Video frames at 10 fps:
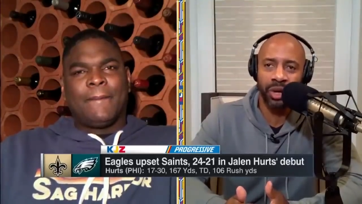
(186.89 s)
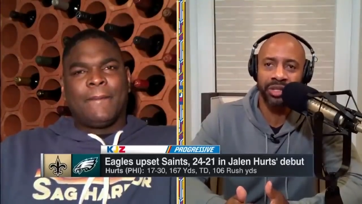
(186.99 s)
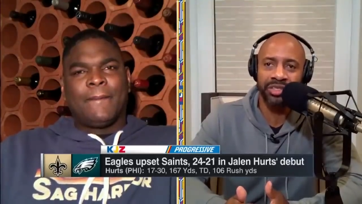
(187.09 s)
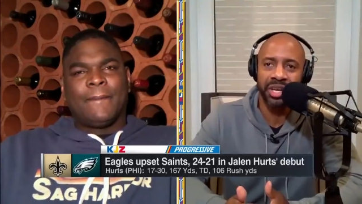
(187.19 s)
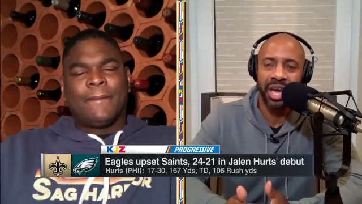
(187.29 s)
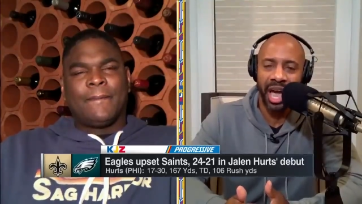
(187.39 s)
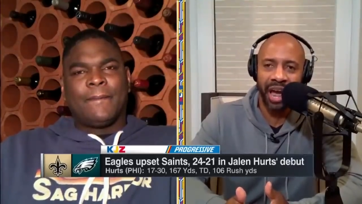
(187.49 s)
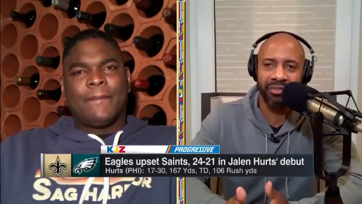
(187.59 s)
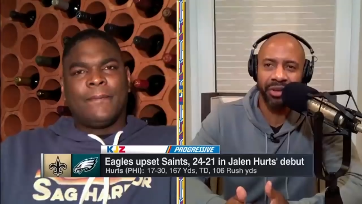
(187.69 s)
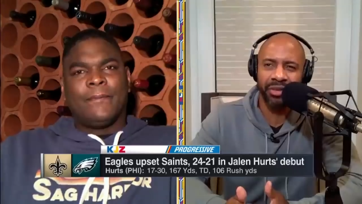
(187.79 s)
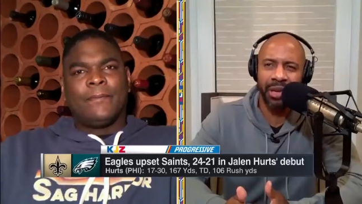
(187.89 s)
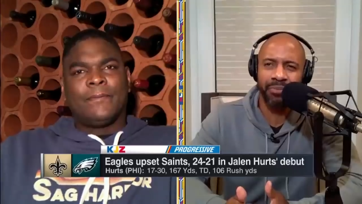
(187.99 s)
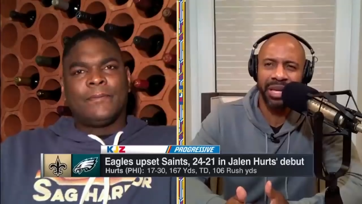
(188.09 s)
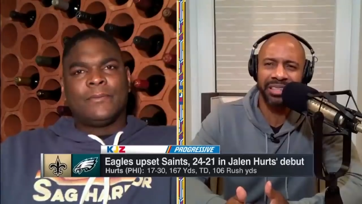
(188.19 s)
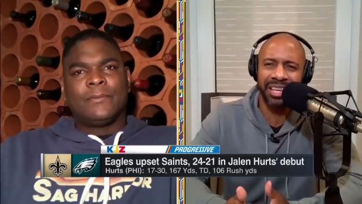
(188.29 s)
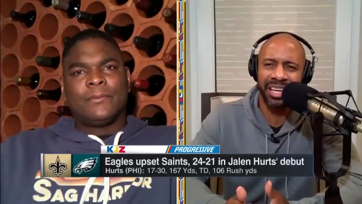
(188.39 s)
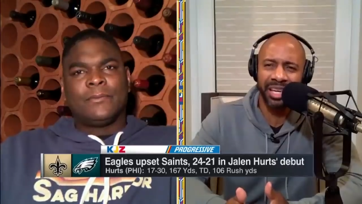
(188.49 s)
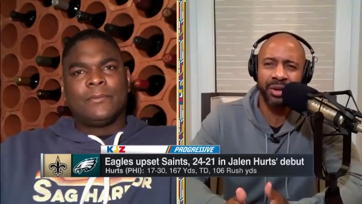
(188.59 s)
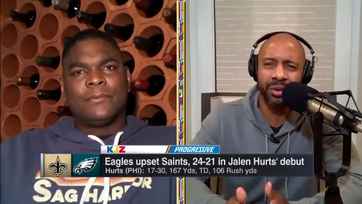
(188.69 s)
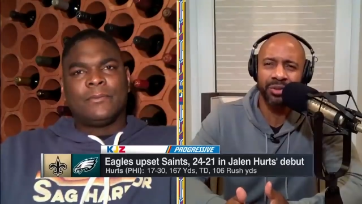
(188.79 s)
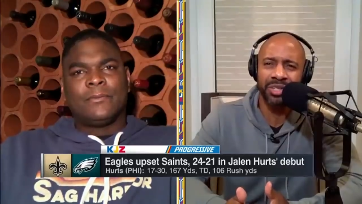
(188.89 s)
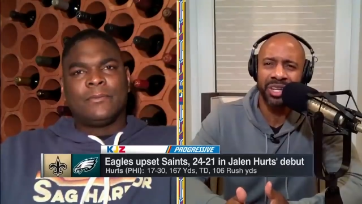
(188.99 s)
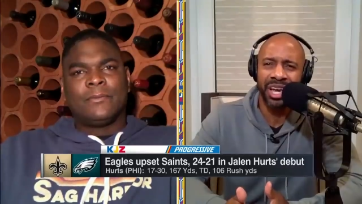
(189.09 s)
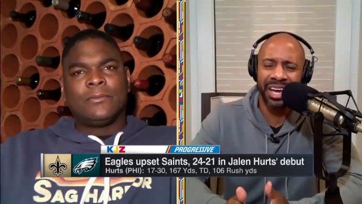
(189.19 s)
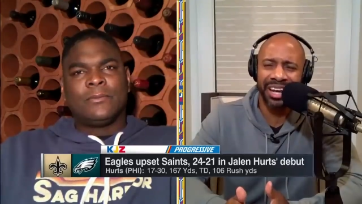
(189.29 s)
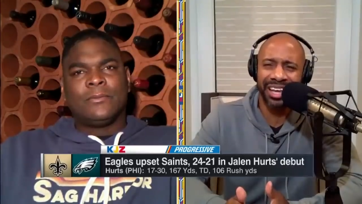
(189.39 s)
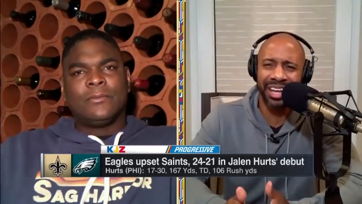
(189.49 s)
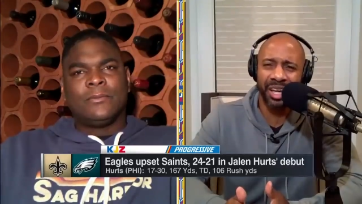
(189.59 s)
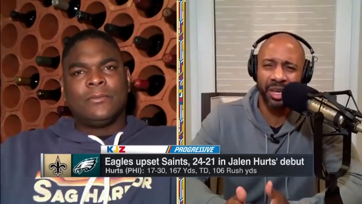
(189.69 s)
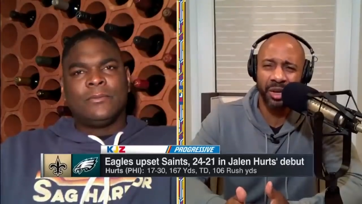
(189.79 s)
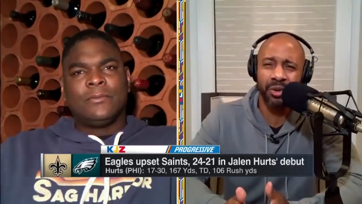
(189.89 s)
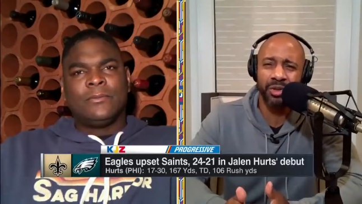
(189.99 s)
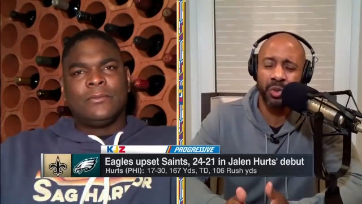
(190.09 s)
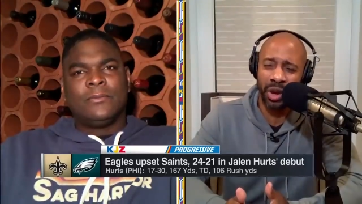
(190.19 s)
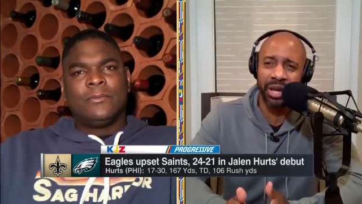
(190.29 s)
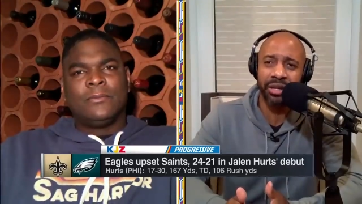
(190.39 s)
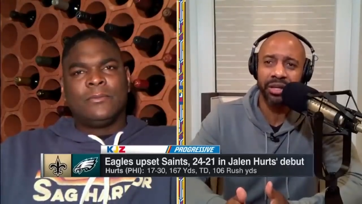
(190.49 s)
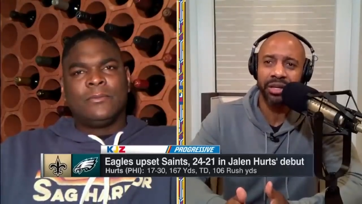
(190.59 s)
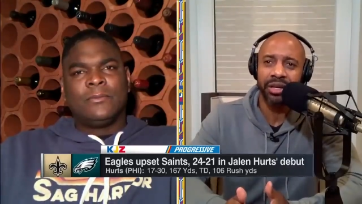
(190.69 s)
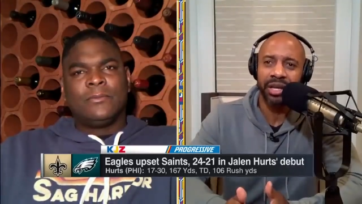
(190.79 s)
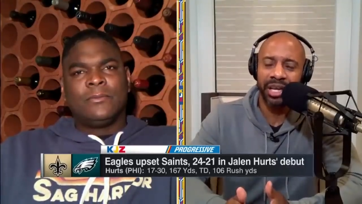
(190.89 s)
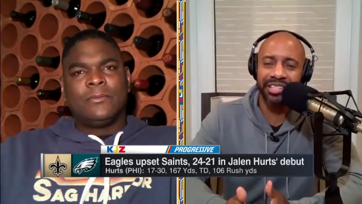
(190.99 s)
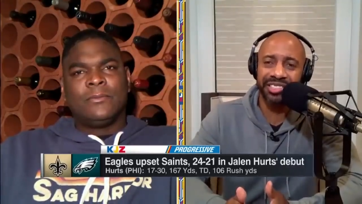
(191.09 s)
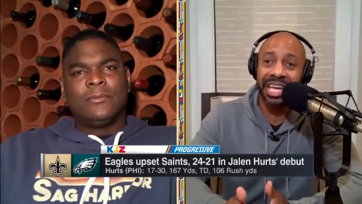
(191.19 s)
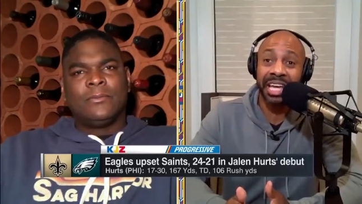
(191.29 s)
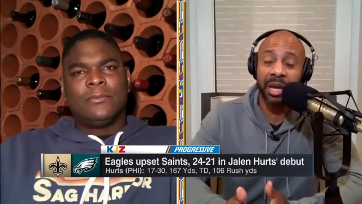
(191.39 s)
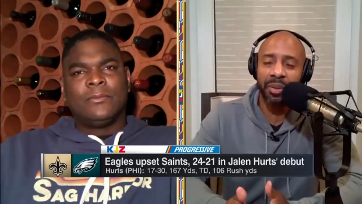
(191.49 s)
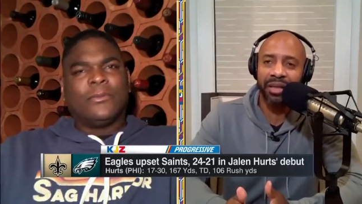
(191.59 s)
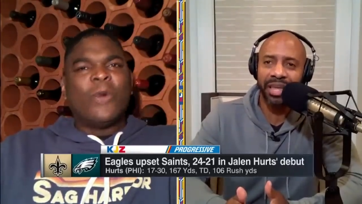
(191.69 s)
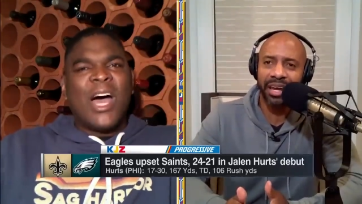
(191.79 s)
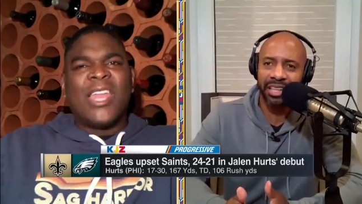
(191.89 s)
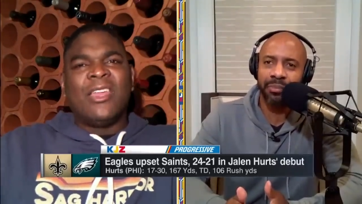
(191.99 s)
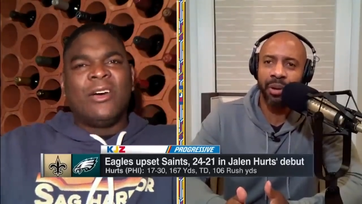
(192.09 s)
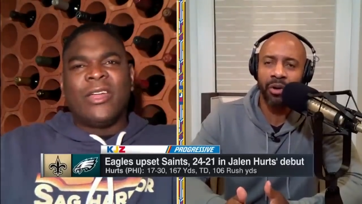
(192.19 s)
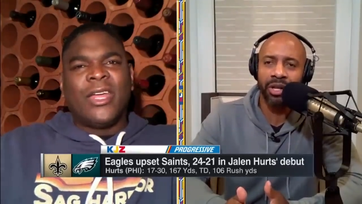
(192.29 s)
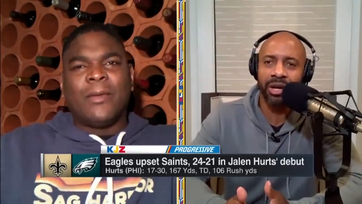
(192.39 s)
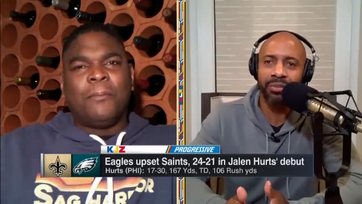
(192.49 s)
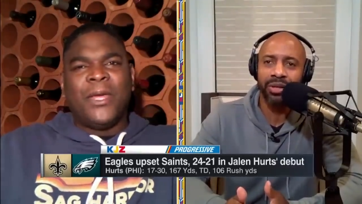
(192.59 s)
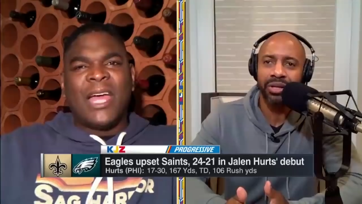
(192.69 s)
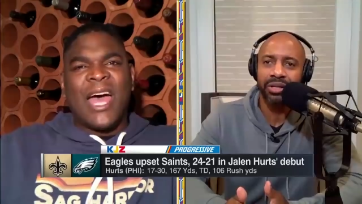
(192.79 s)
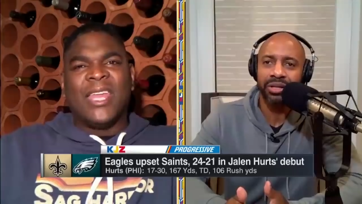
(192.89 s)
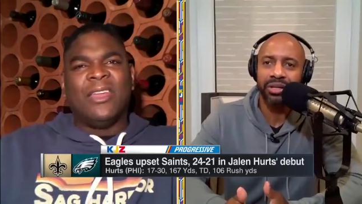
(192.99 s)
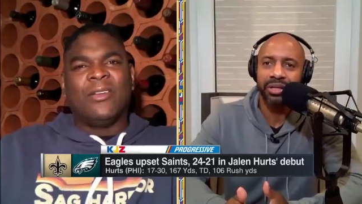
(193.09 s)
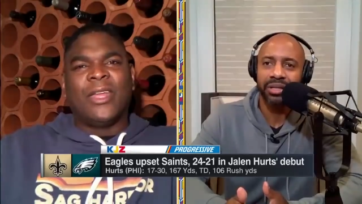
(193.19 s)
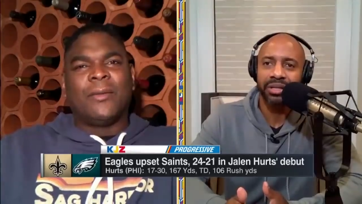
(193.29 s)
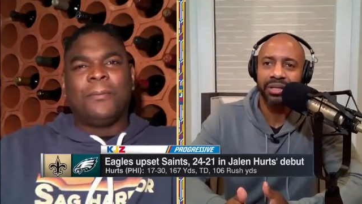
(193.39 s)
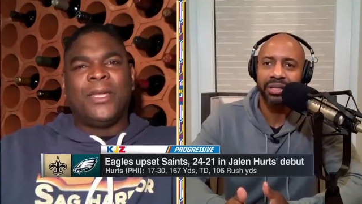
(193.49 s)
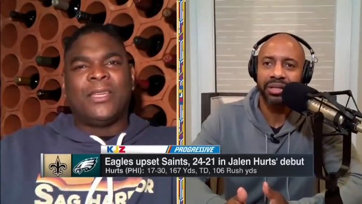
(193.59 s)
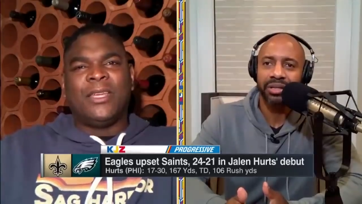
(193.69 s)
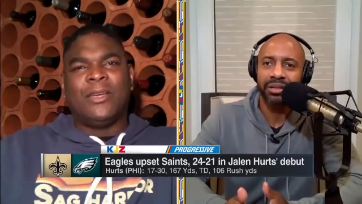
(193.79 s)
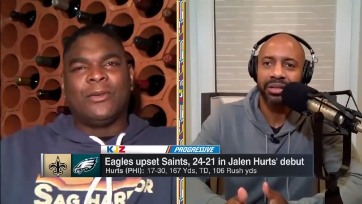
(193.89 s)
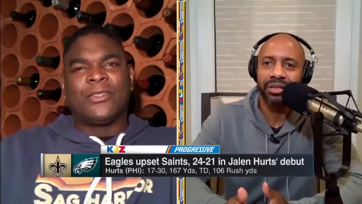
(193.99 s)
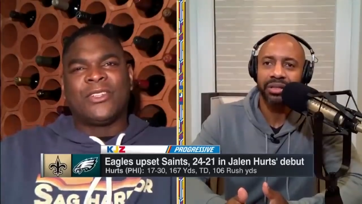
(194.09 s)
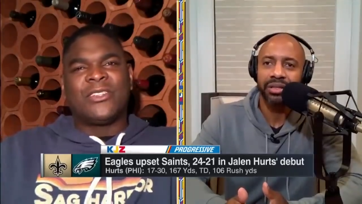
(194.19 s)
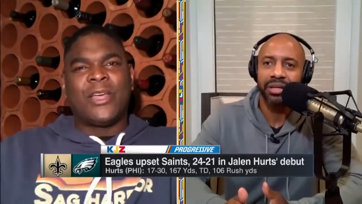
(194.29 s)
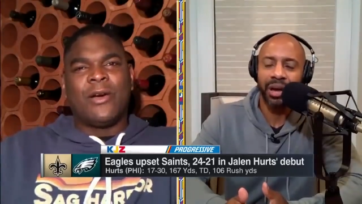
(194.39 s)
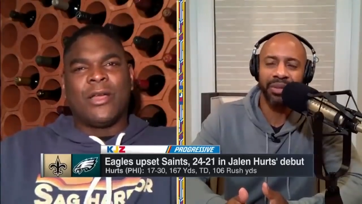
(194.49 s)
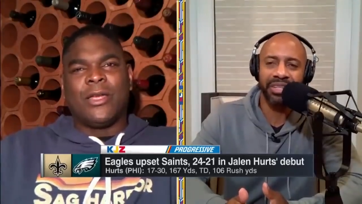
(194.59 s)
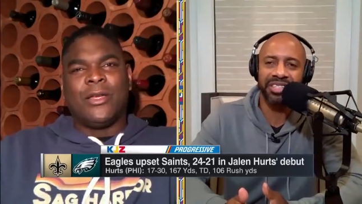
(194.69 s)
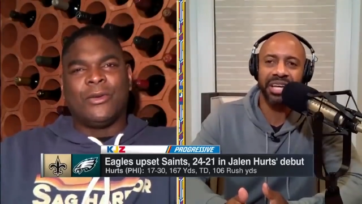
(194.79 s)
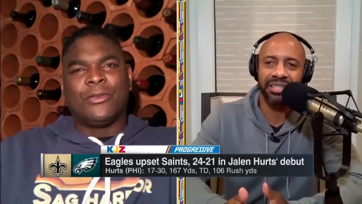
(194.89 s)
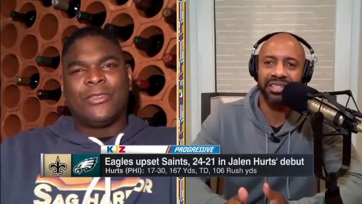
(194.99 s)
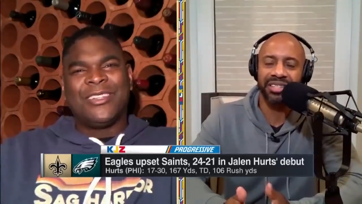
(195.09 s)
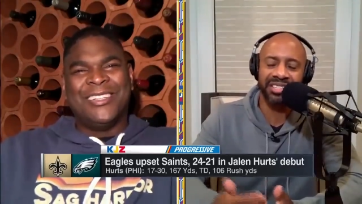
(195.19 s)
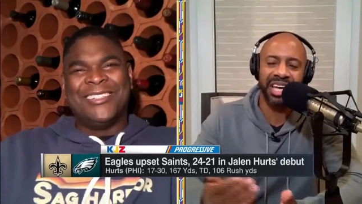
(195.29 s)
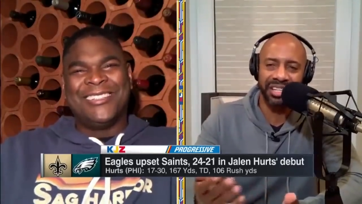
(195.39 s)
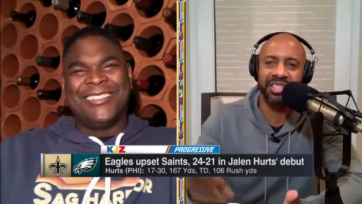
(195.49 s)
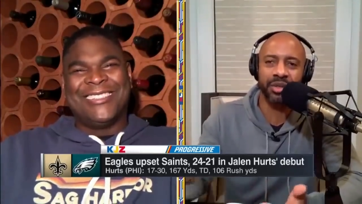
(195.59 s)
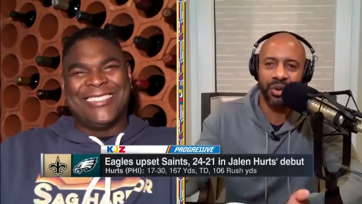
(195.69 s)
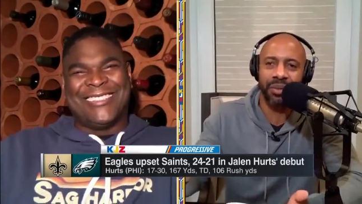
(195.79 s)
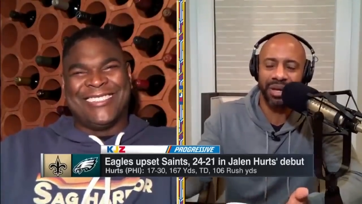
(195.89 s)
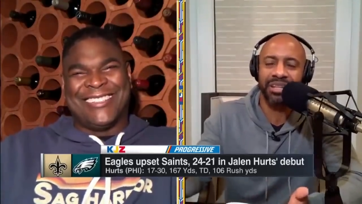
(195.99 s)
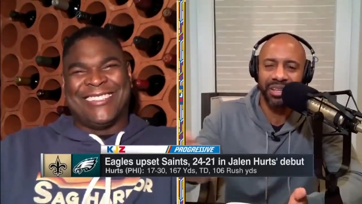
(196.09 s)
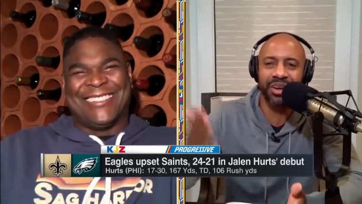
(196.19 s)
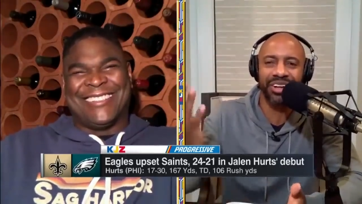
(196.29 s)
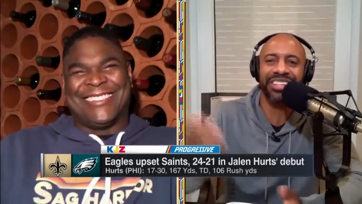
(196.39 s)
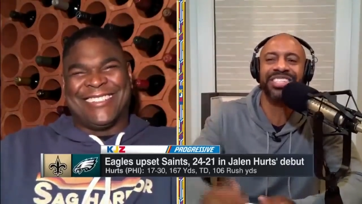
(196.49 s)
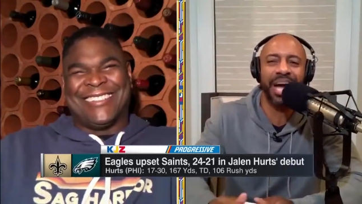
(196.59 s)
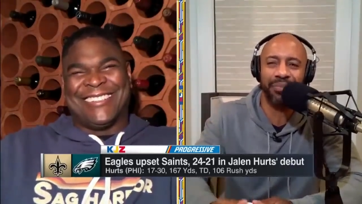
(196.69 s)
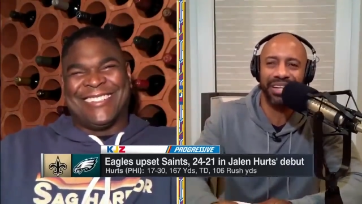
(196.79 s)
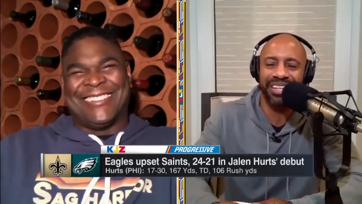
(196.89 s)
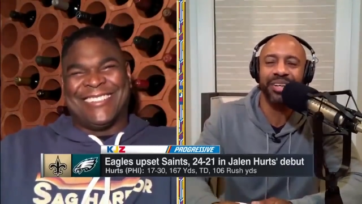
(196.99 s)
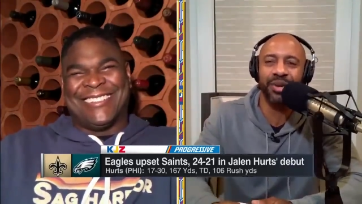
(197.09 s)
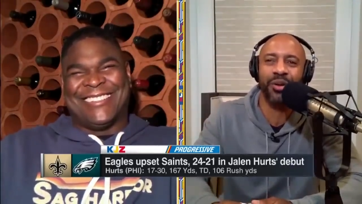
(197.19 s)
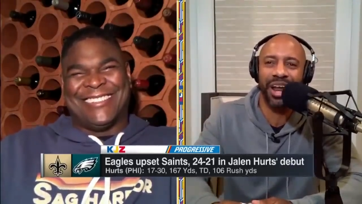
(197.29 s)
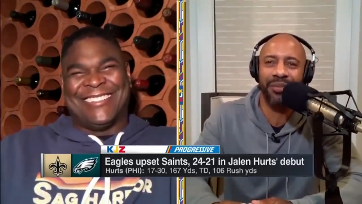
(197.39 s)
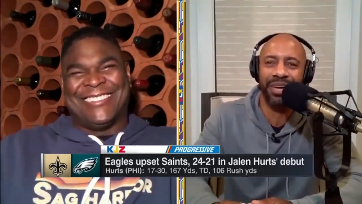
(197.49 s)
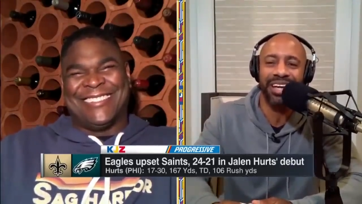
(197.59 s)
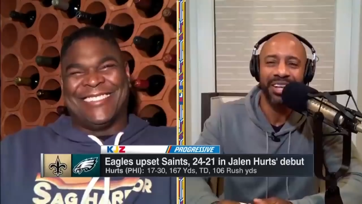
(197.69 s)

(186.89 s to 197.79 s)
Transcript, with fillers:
Speaker 1: Wentz after they beat the Eagles and they get a huge win. He's thinking about well, that. I didn't know podium. they could beat.
Speaker 2: I didn't know they could beat the Eagles because they are. I mean the, the Saints.
Speaker 1: The Saints. You know what I mean. You know. Stop it. You know what I mean.